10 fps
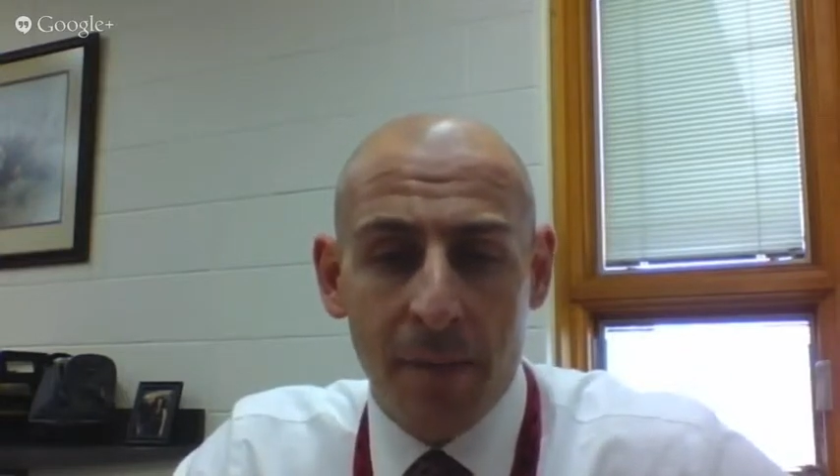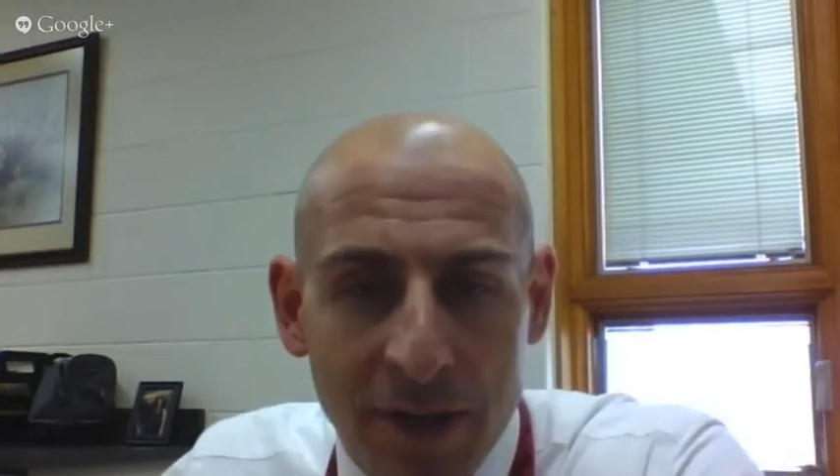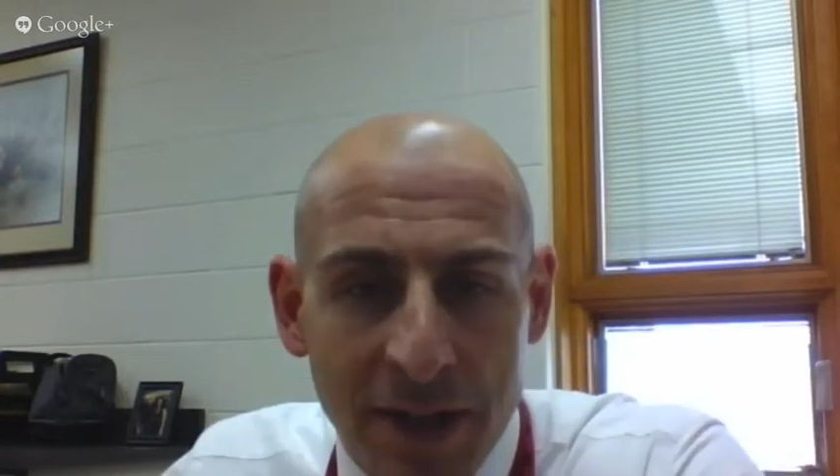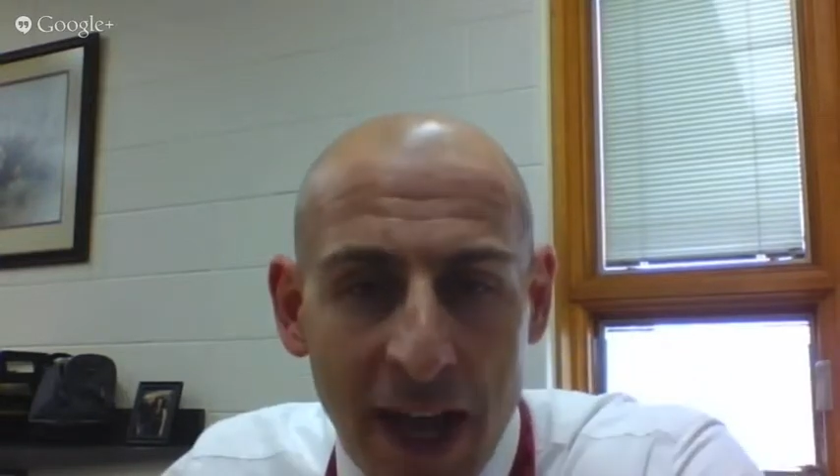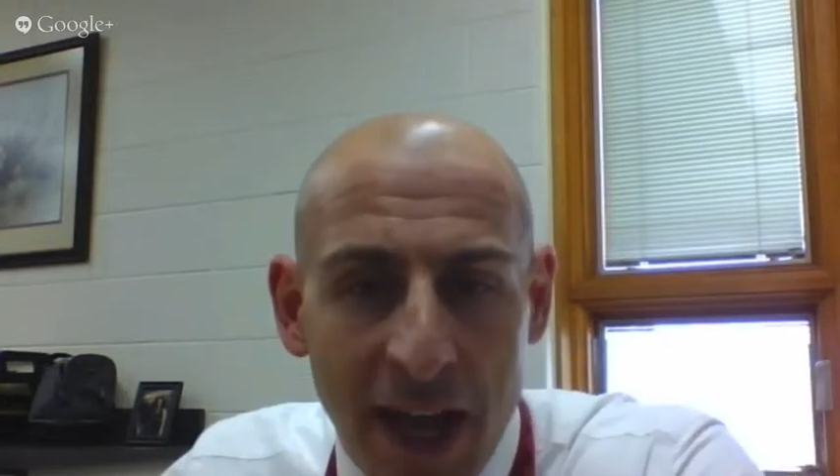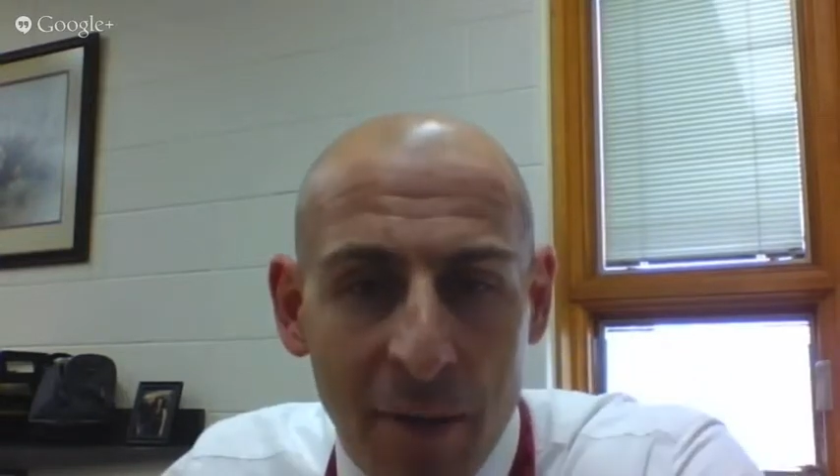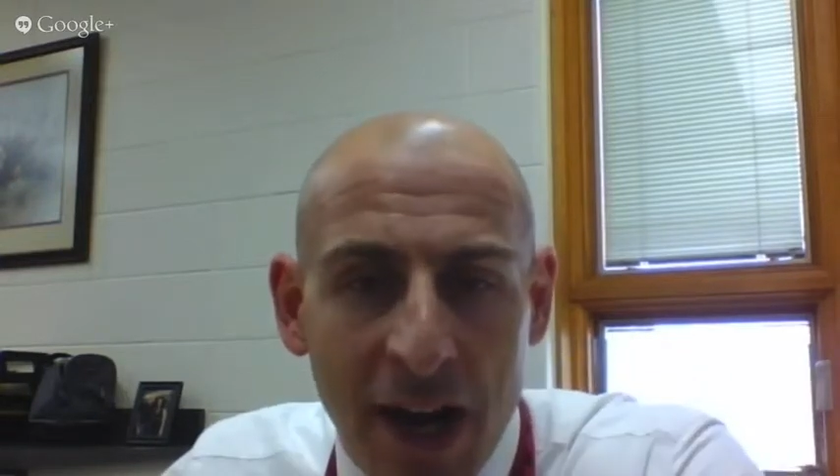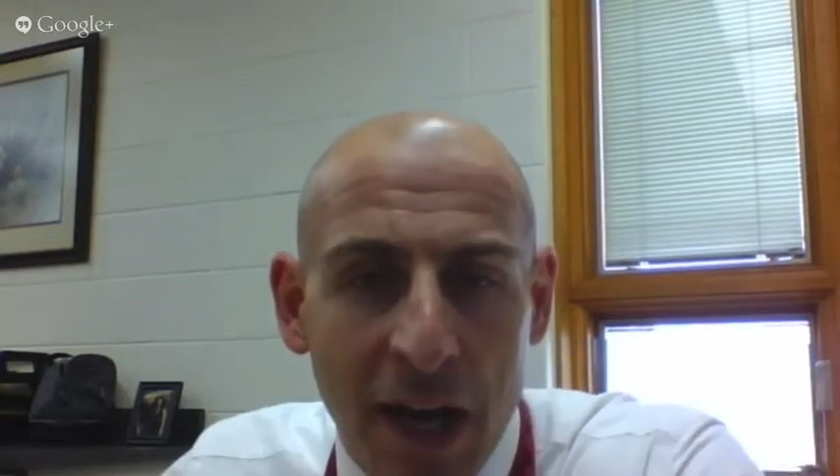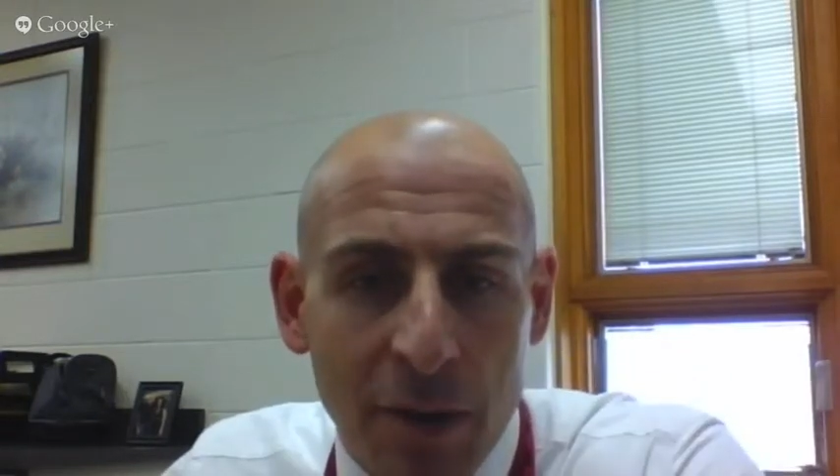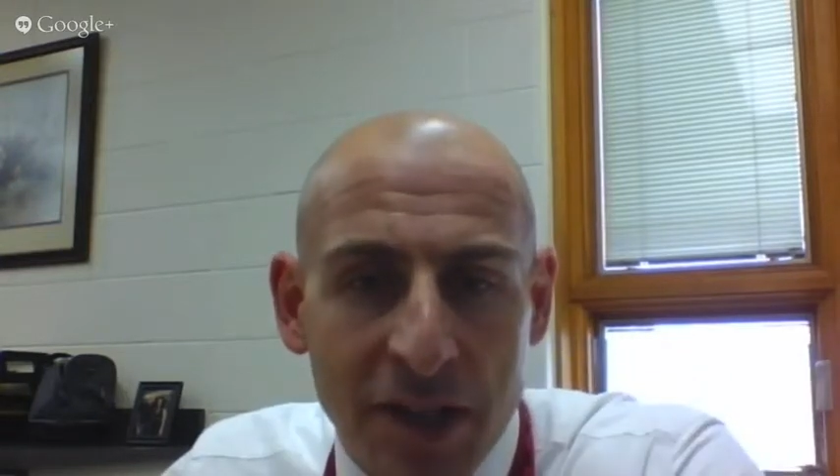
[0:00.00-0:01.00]
That
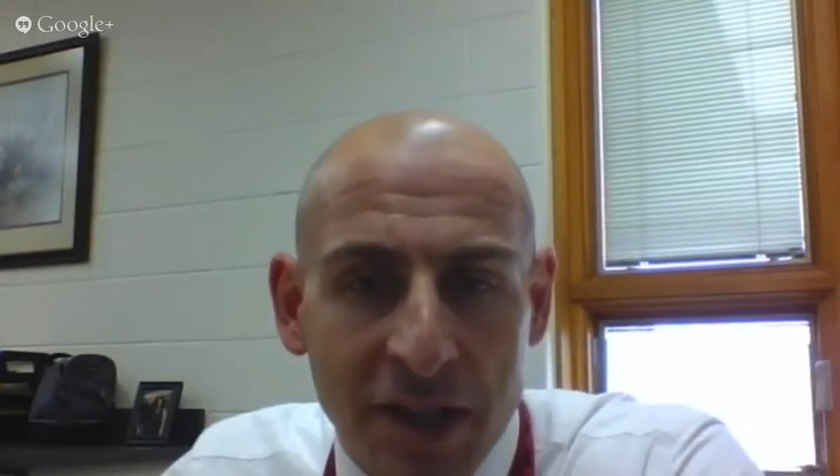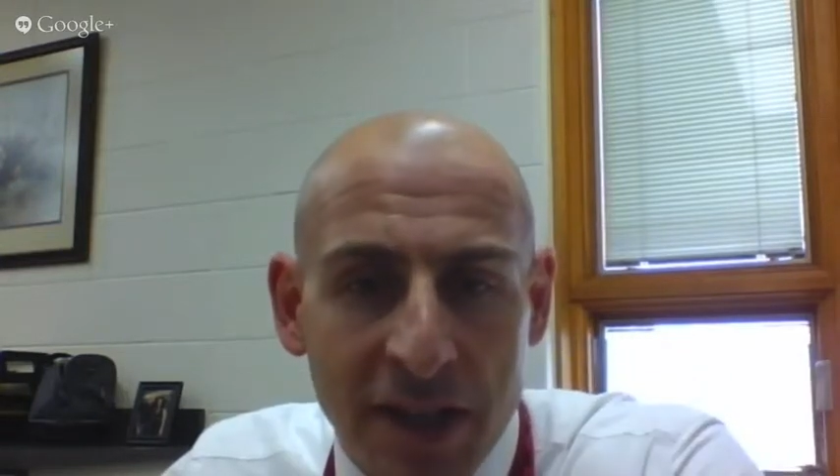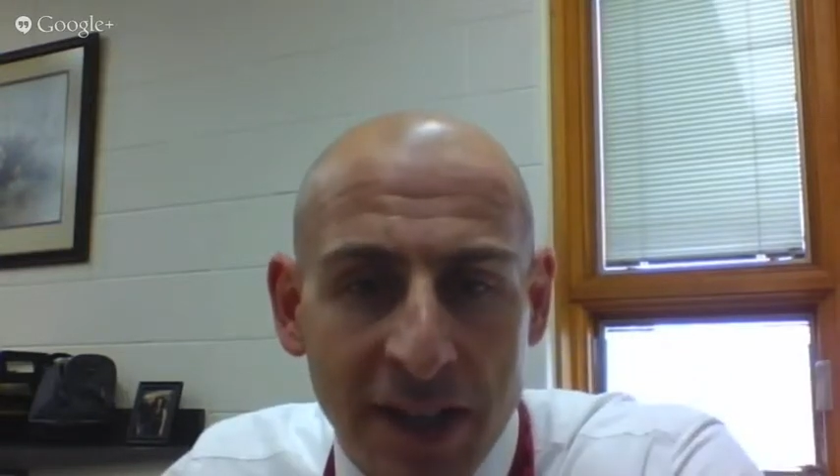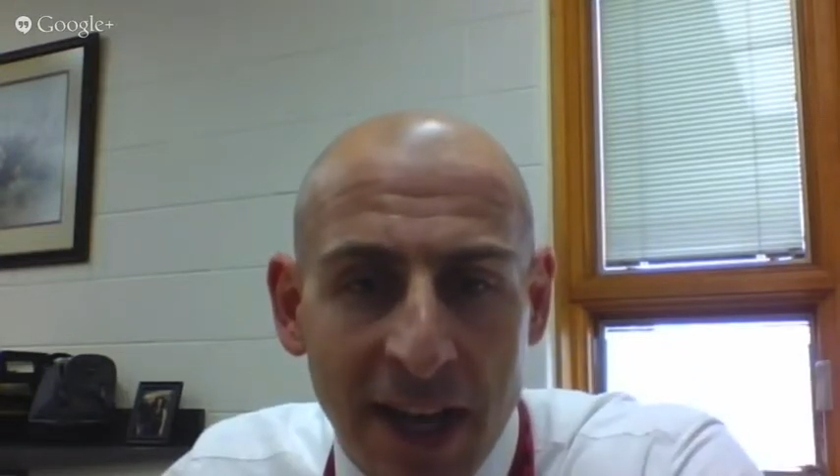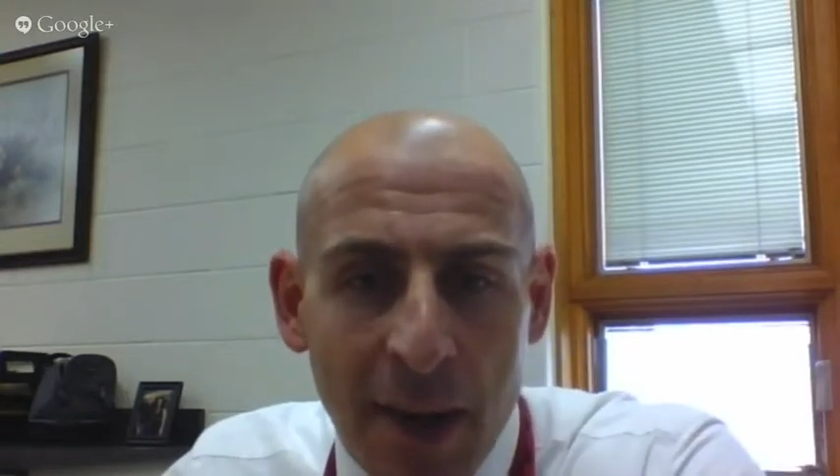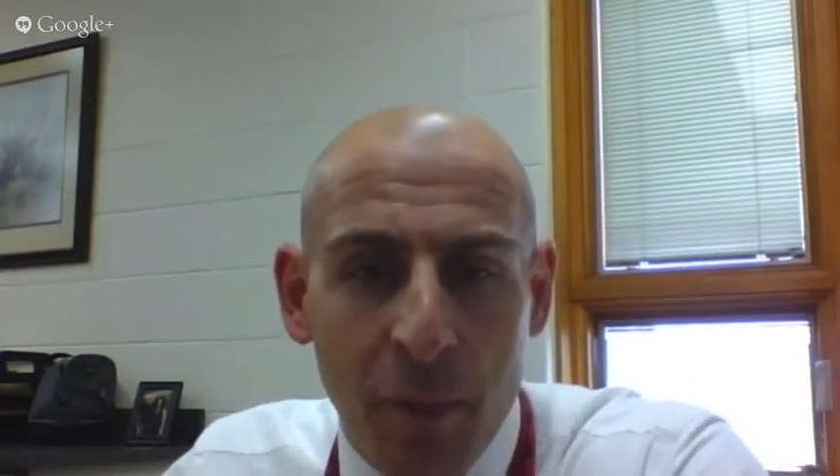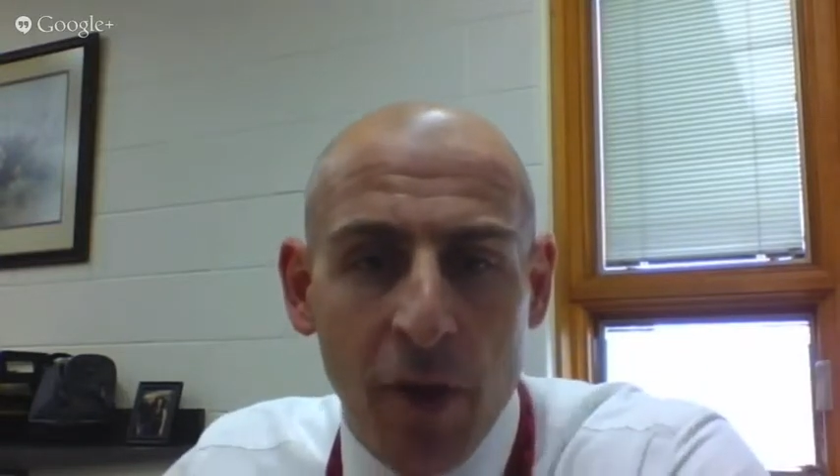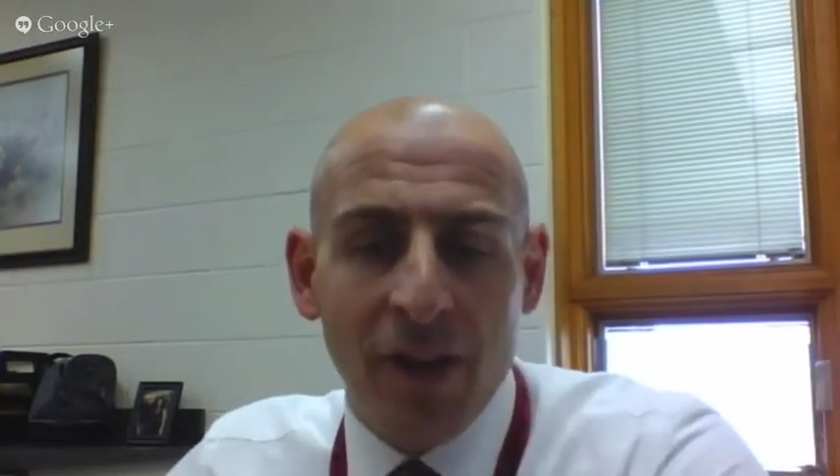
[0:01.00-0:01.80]
right here was just an example